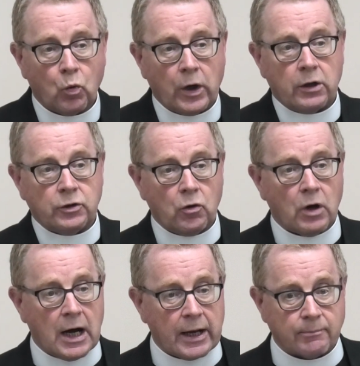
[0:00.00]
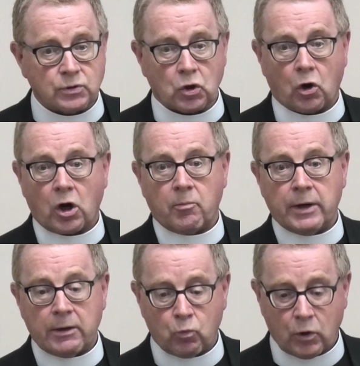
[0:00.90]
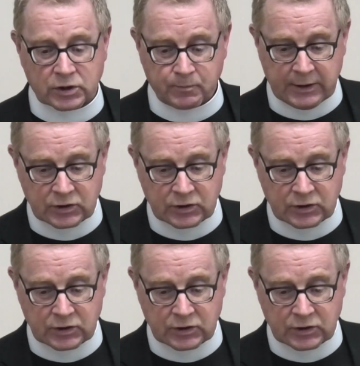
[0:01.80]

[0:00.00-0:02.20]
where you are absorbing what's been